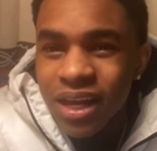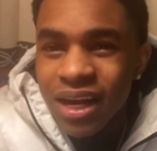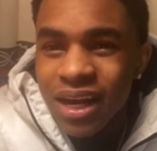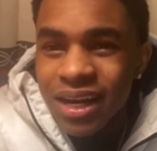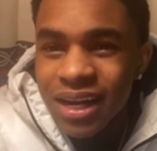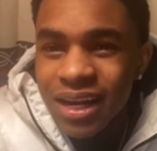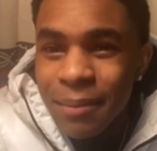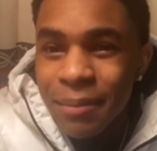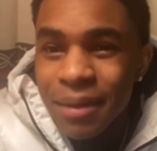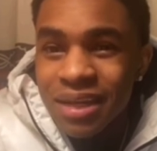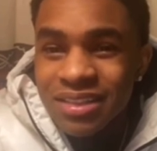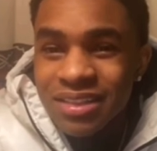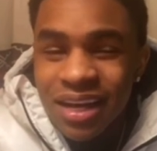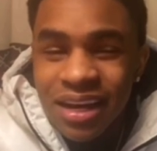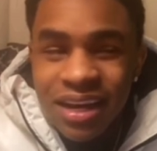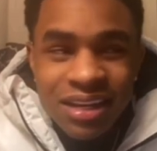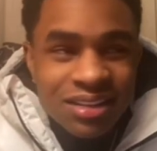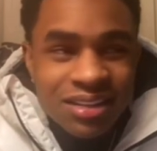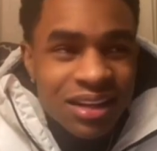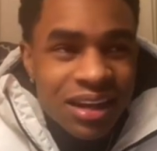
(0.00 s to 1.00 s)
I got my
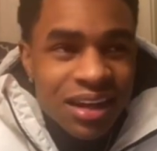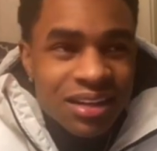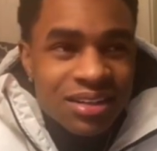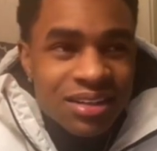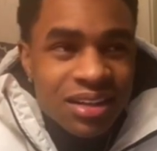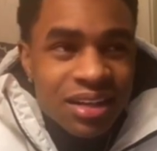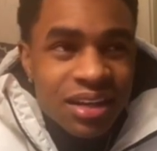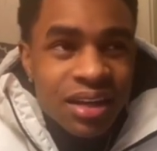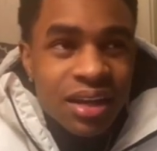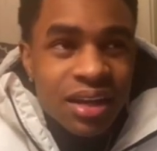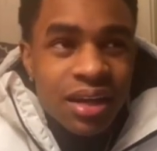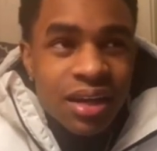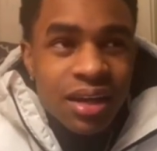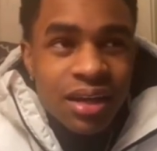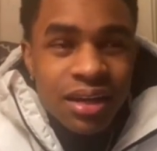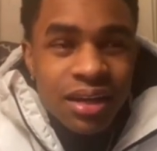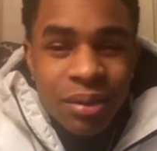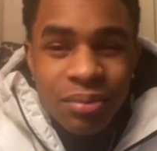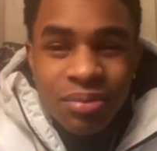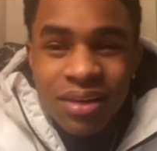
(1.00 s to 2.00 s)
chain snatched.
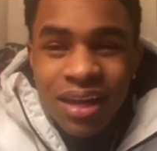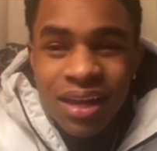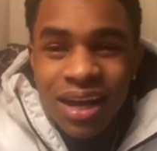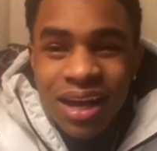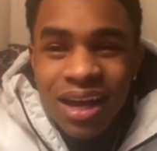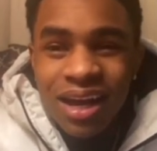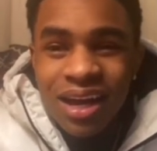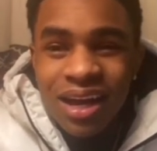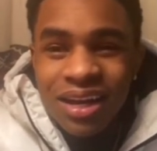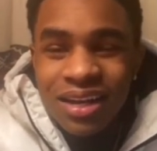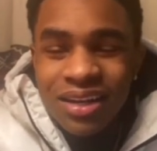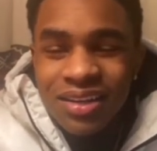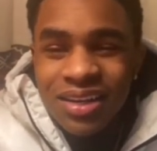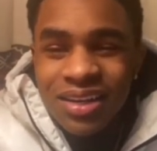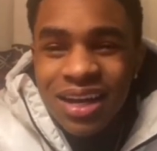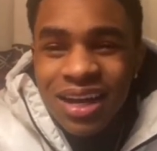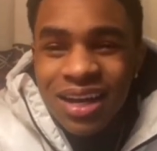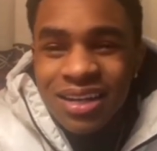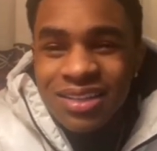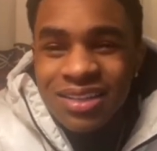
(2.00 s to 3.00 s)
They was like, ah, he
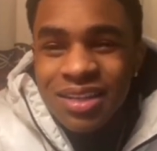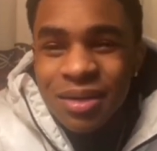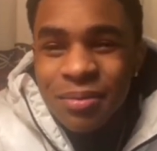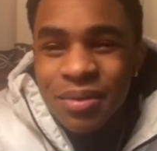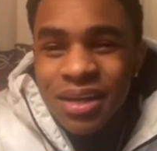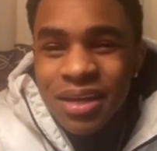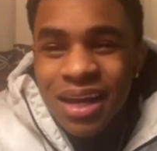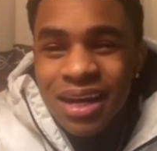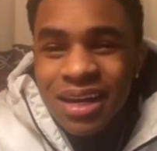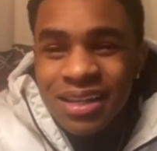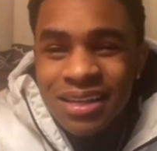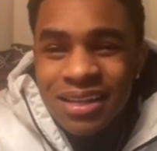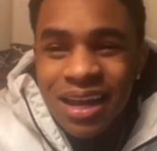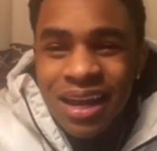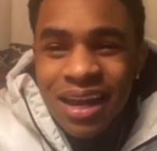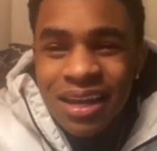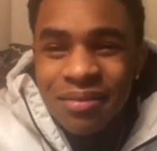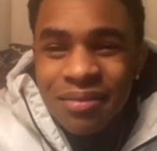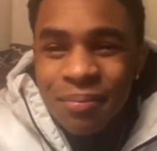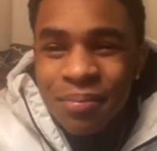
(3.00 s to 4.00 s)
got jumped, he got his
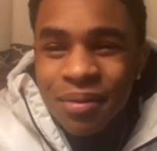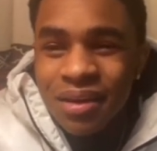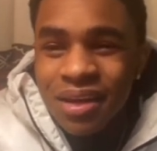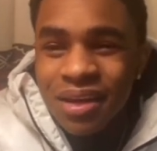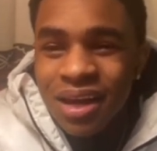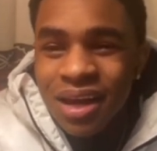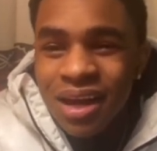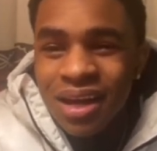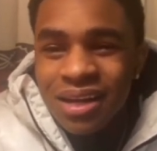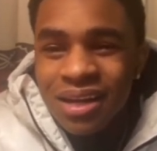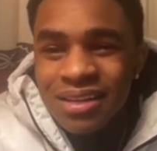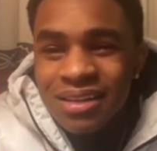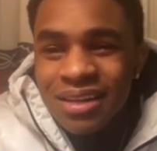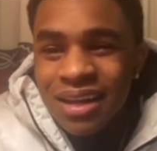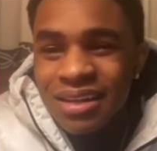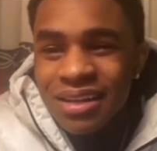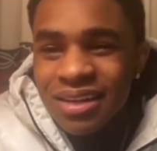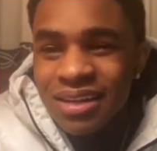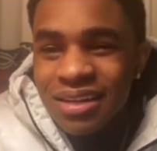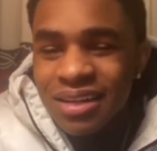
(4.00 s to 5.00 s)
ass beat. Ah, this
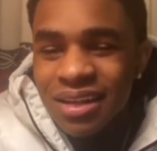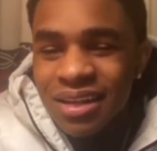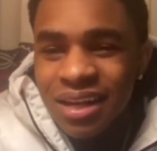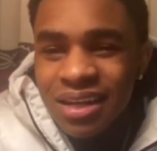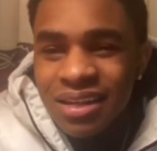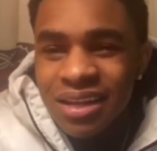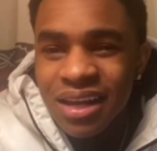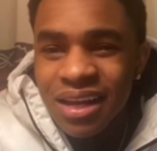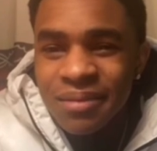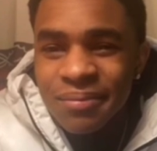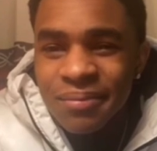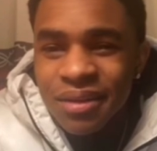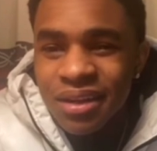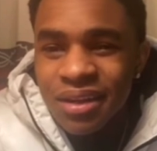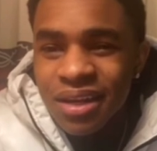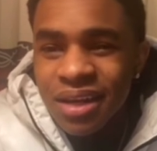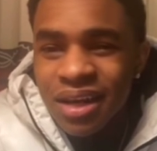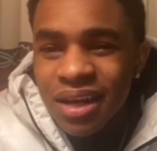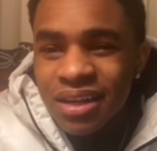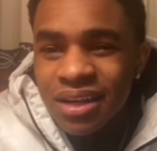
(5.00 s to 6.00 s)
gangster nigga got his ass beat.
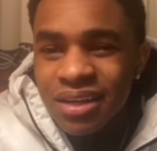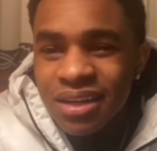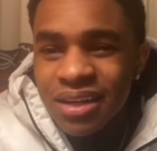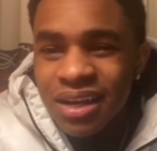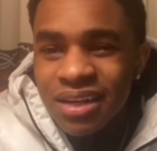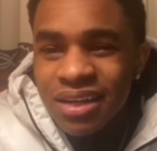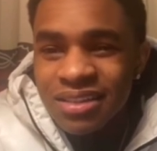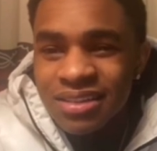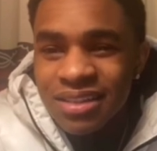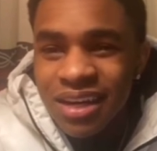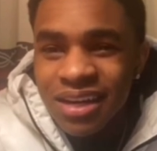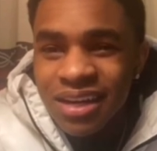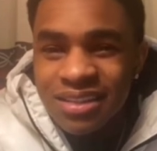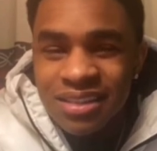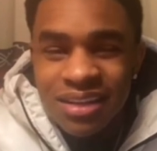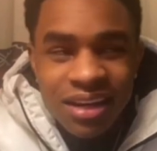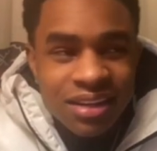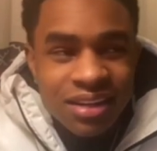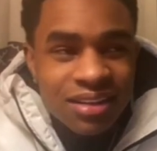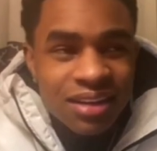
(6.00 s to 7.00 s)
He got he got his chain
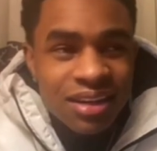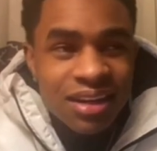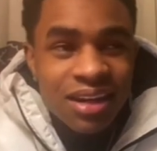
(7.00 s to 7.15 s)
snatched.